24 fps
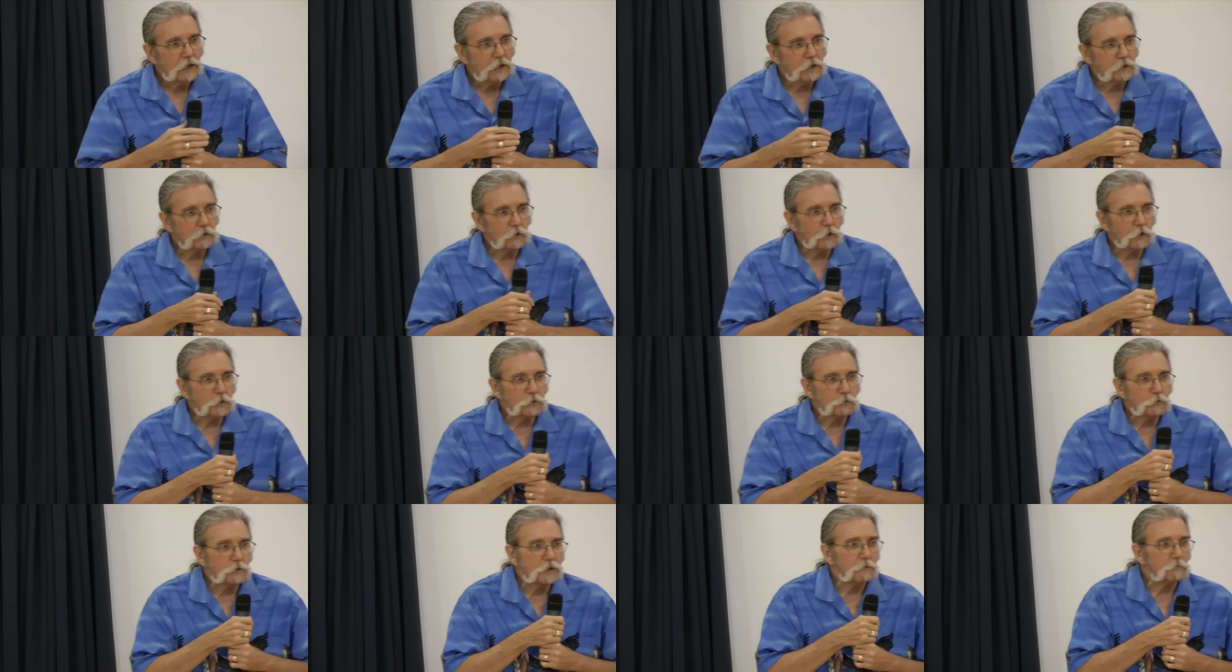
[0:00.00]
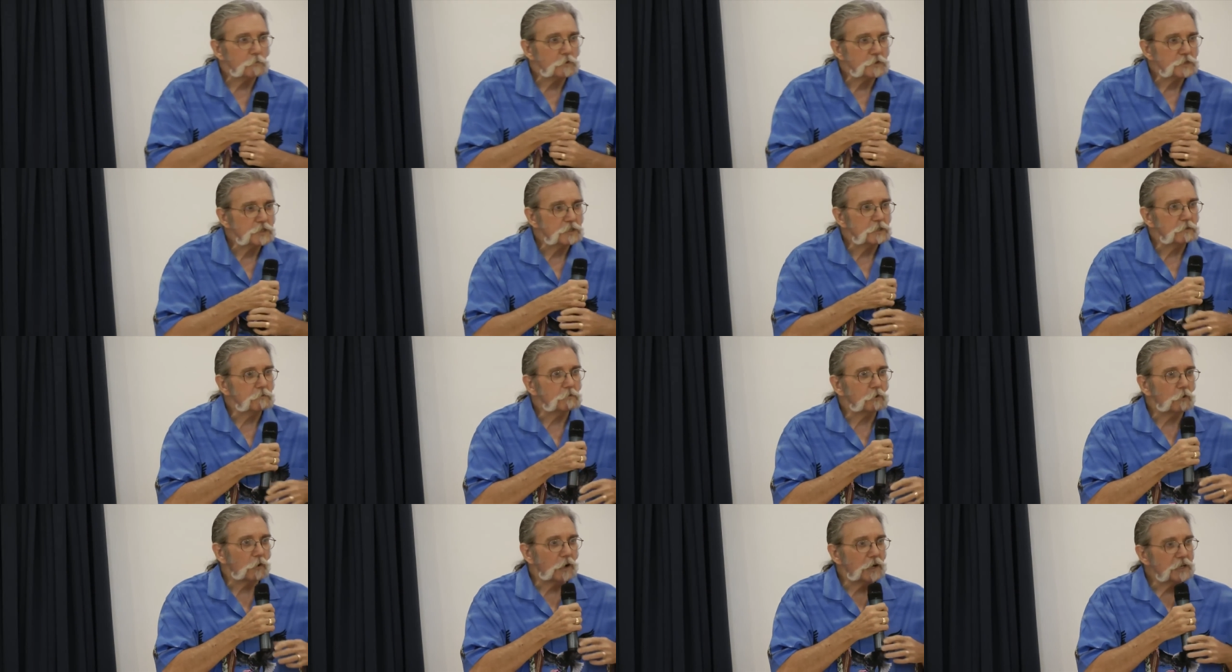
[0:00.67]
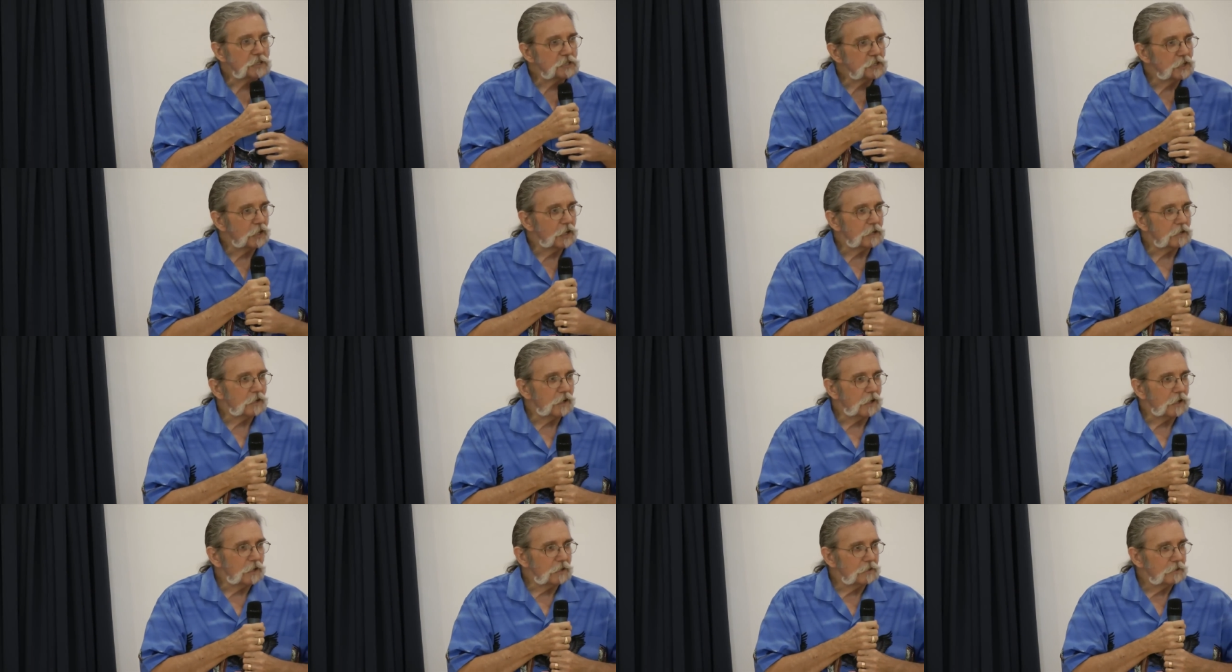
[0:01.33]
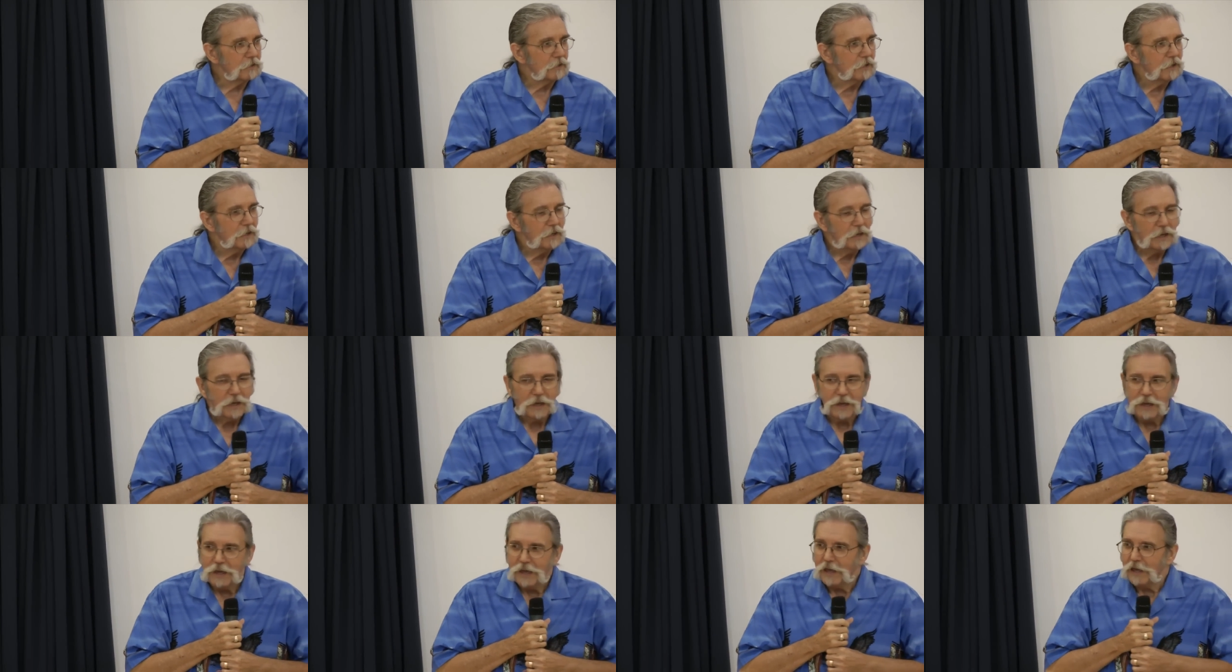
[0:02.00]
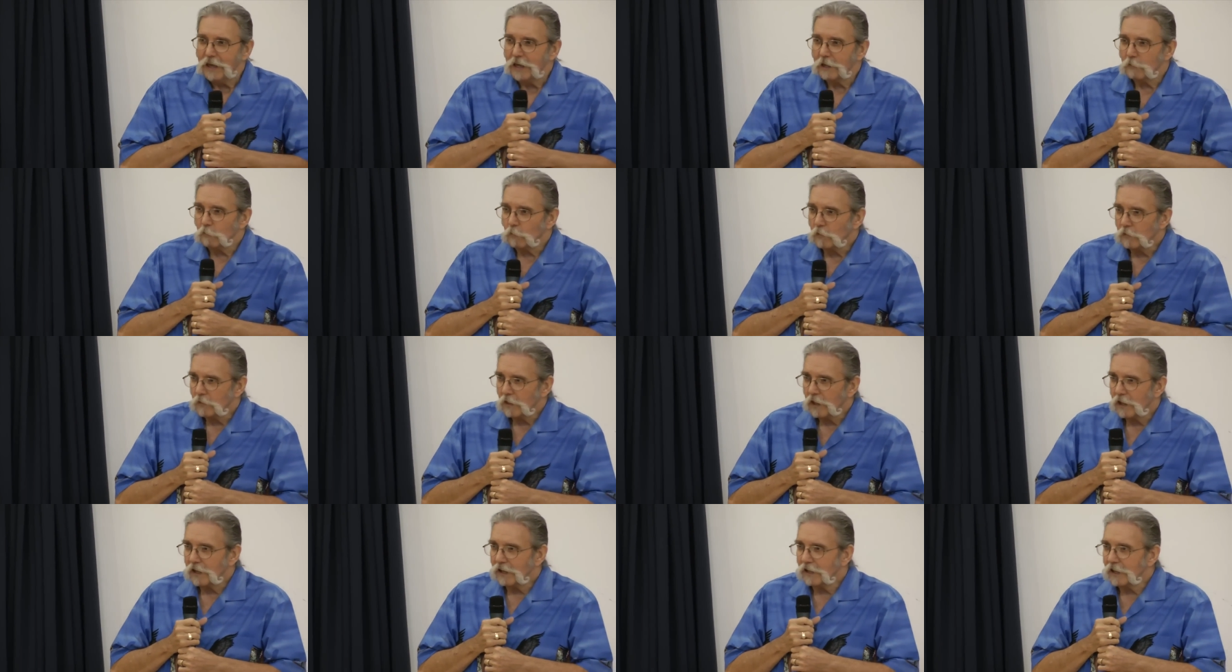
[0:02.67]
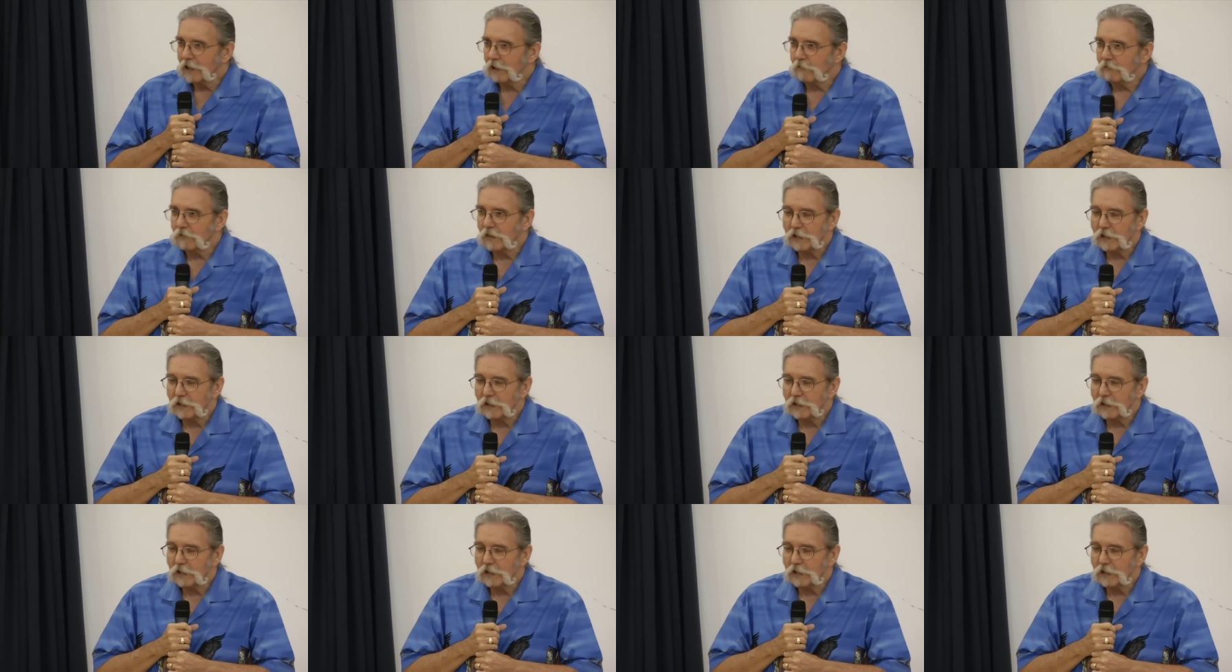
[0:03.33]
And all three of them received Christ that night. And when they left